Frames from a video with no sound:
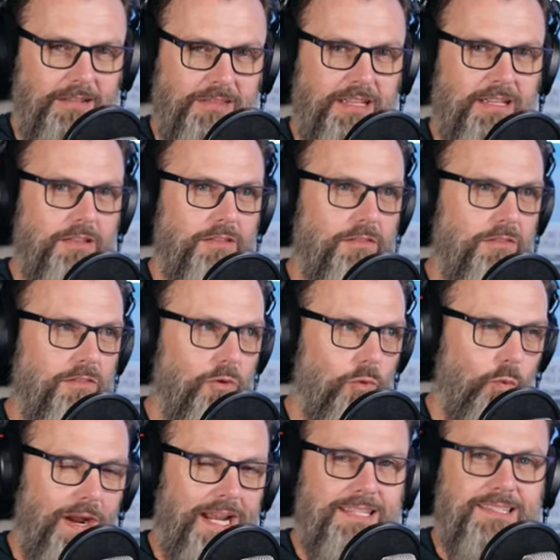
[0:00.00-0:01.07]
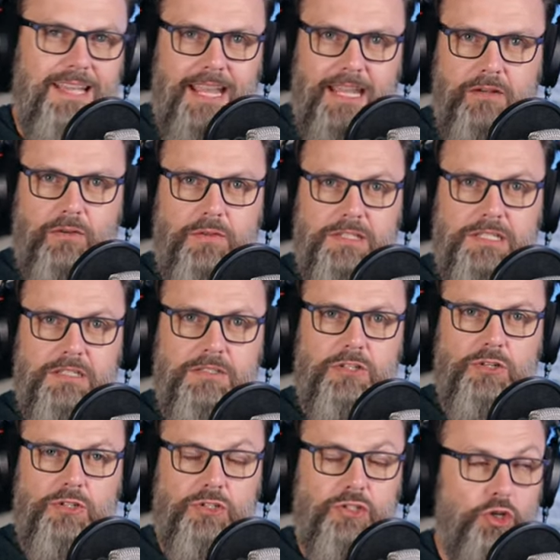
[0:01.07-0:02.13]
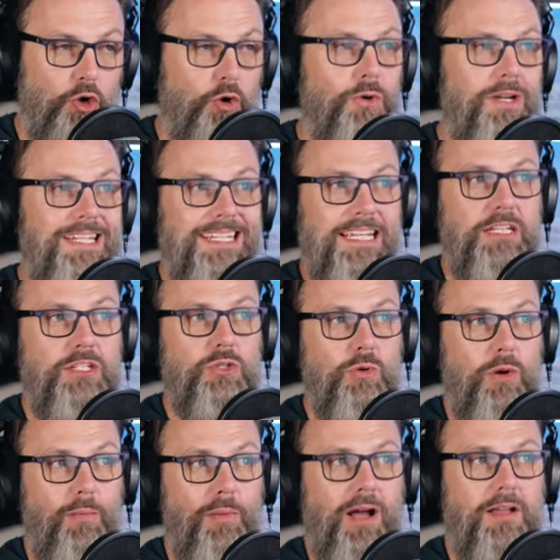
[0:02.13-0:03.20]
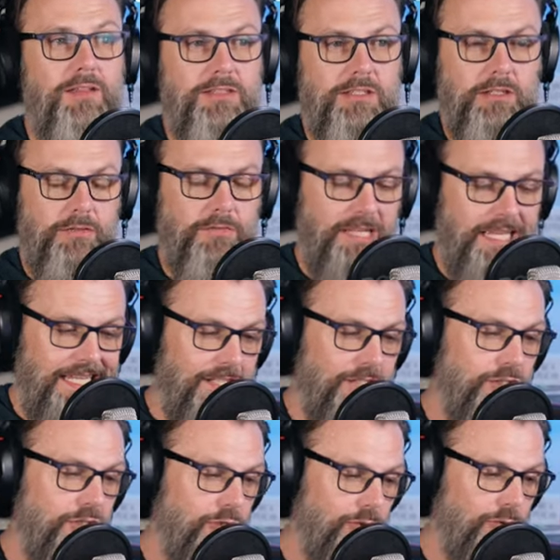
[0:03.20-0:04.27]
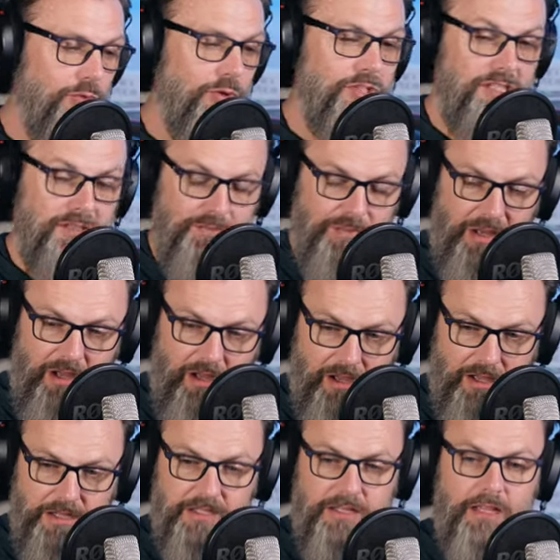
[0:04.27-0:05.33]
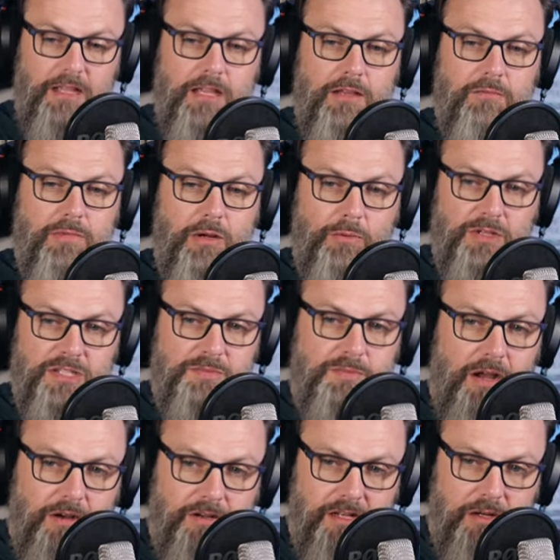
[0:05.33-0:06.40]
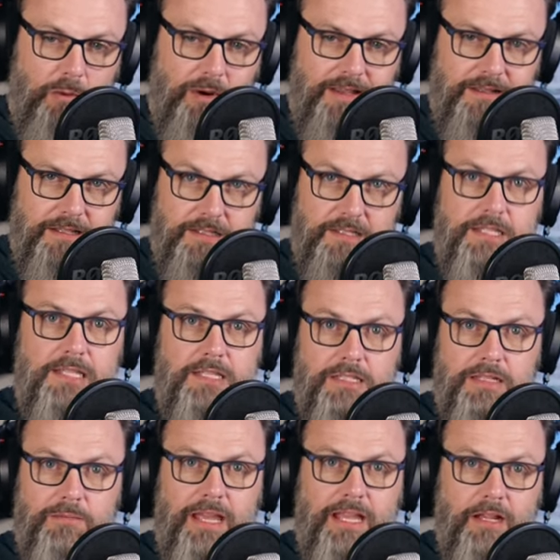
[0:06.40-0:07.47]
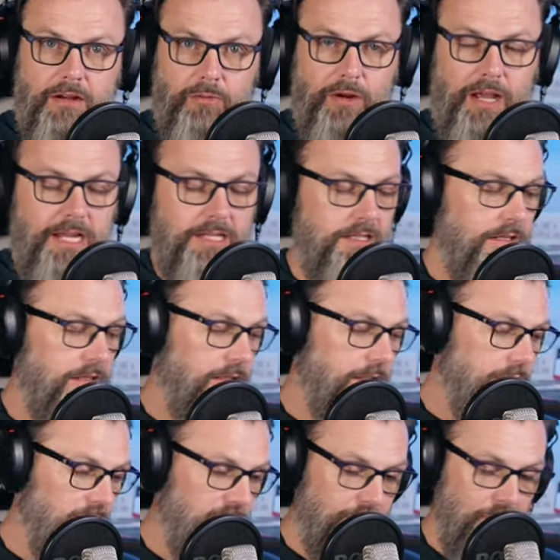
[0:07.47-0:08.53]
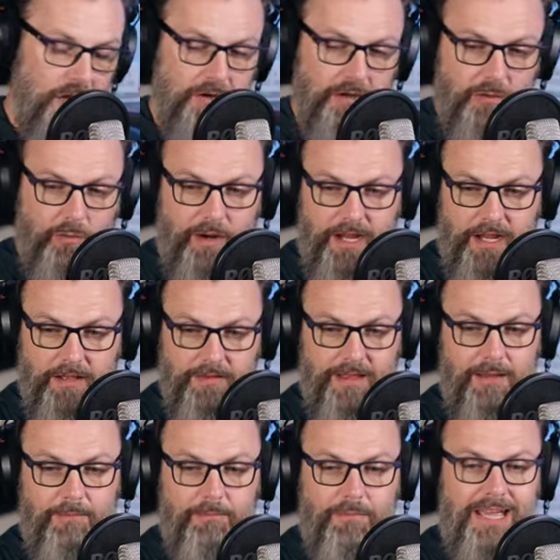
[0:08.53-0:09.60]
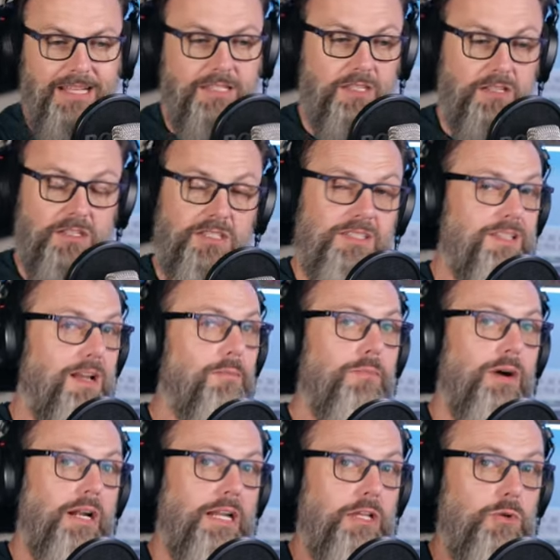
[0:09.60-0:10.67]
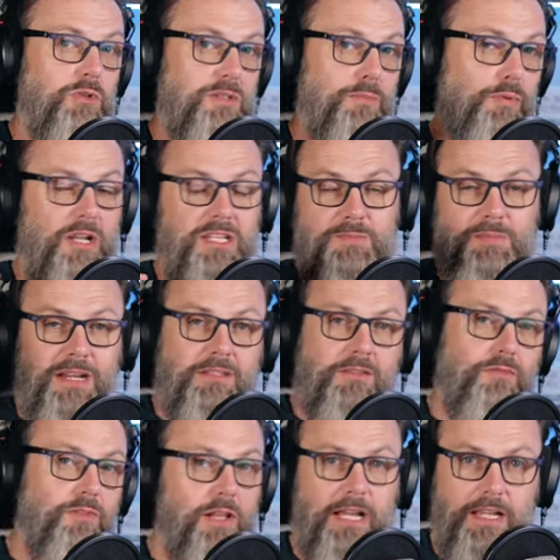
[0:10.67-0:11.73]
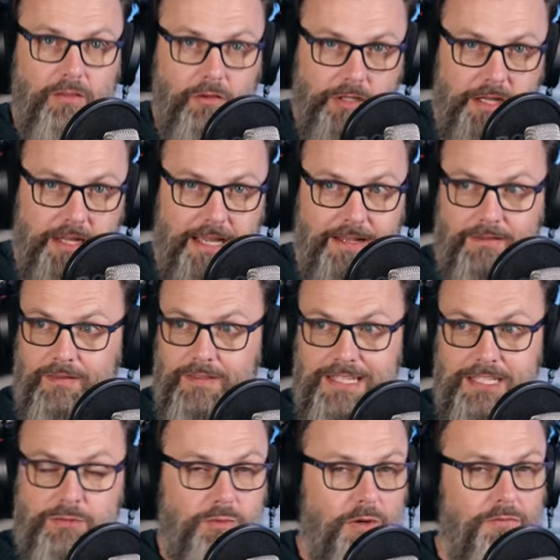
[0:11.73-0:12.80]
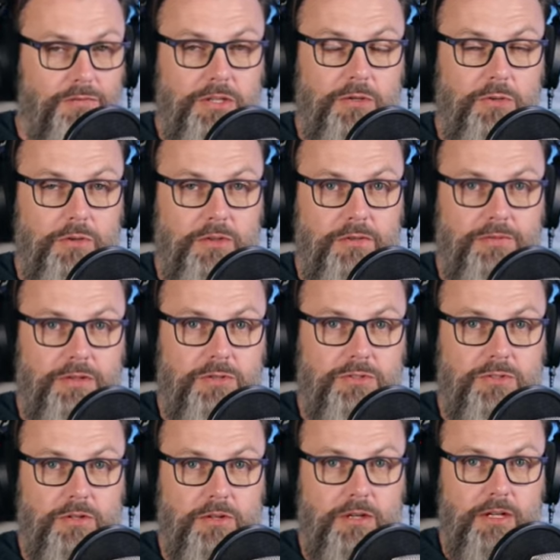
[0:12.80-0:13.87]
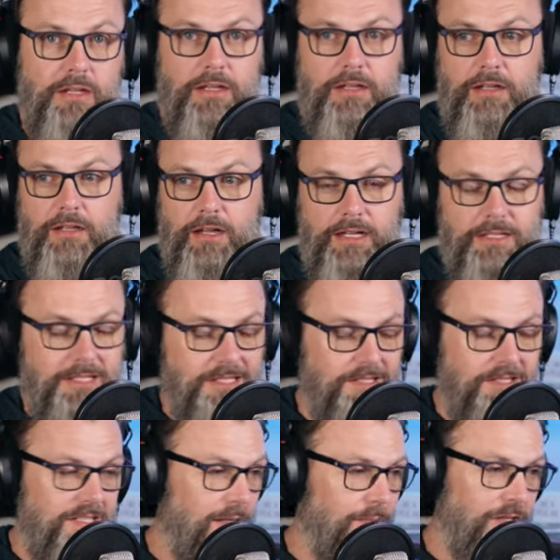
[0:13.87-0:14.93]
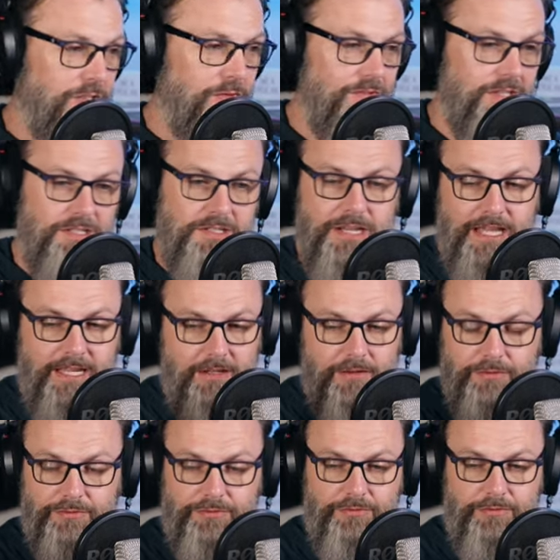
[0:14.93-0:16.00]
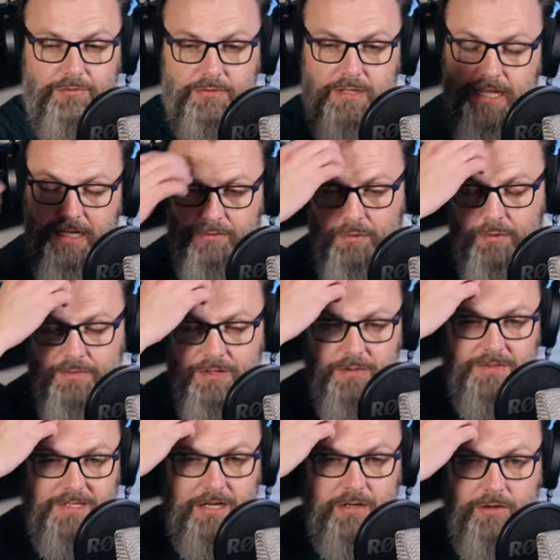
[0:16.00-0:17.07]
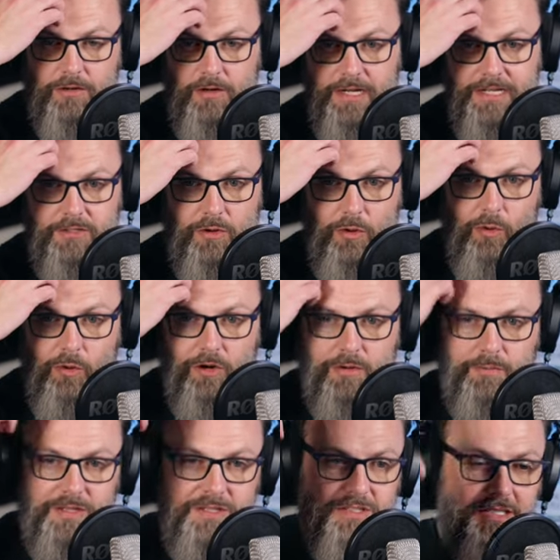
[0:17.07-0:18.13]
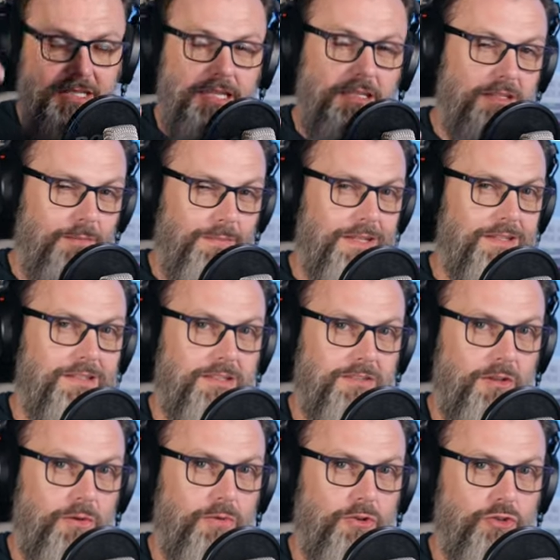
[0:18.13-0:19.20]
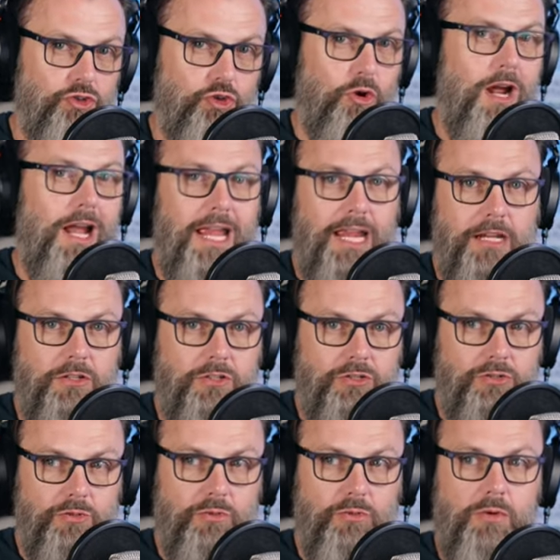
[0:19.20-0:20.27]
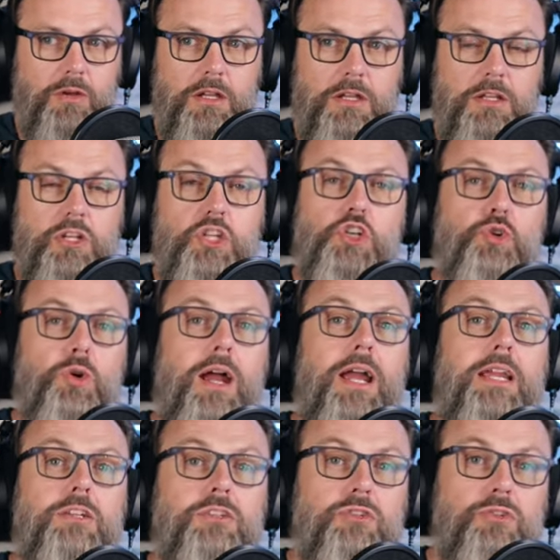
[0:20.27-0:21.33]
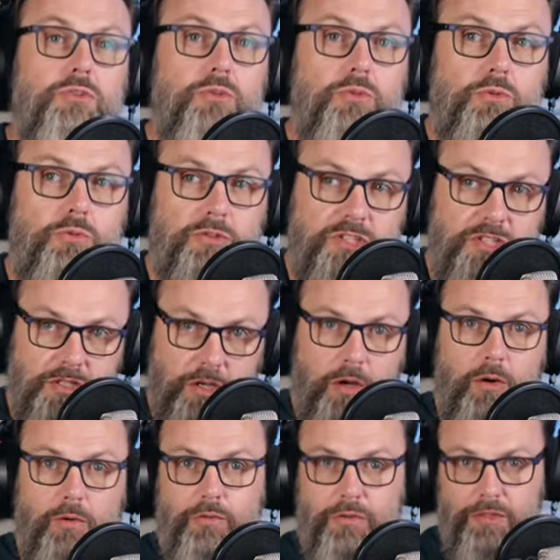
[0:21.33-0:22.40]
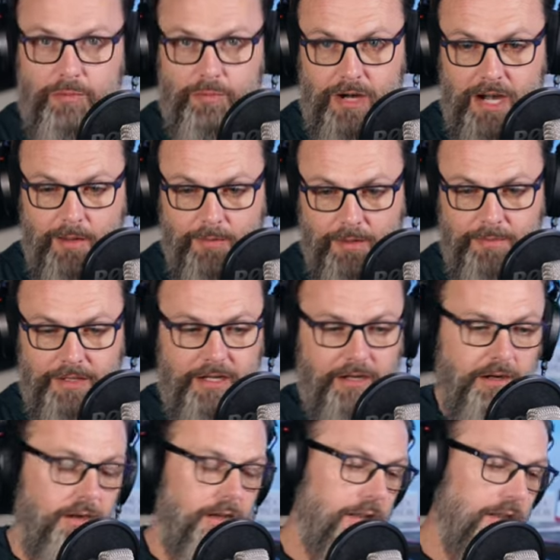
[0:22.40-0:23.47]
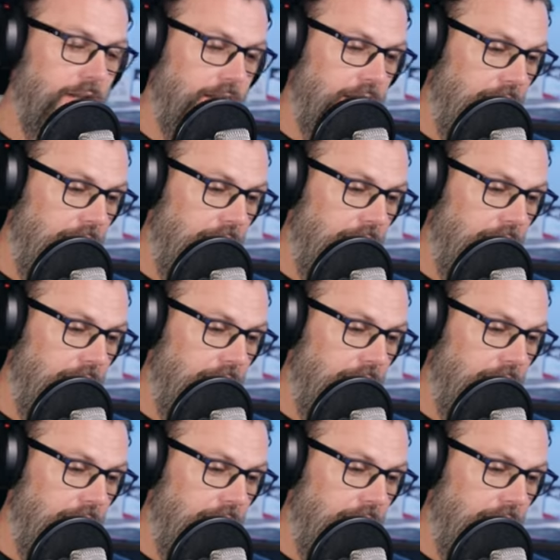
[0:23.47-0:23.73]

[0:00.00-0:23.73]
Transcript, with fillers: I think the way to handle this and to turn it into a positive is to respond. But respond in a way that seeks to make it right. Respond in a way that makes somebody who is a prospective client looking at this review in the future uh, doesn't see a bunch of just negative negative reviews that are ignored, but sees a business owner trying to trying to solve the problem here.